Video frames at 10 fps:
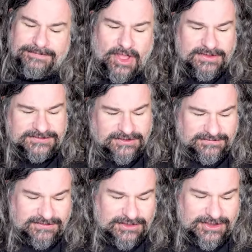Also,
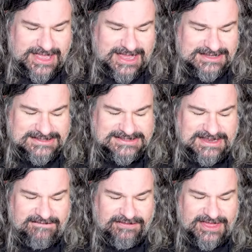if you look at the
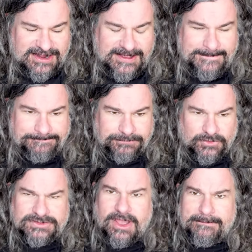stuff that
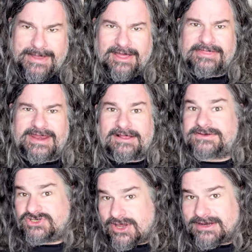with Tom Bell that
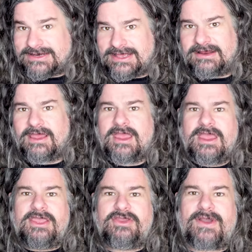Elton John did,
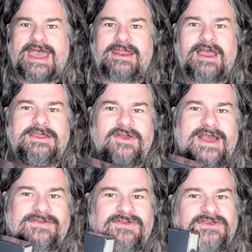you
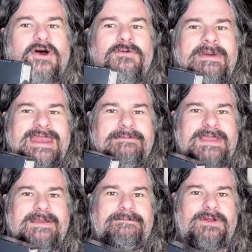had so many
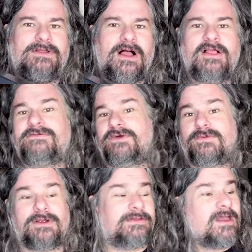people all over the
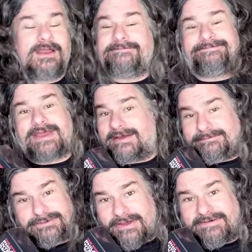world,
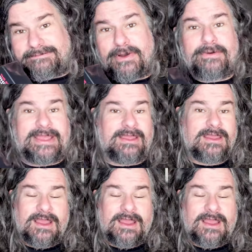David Bowie,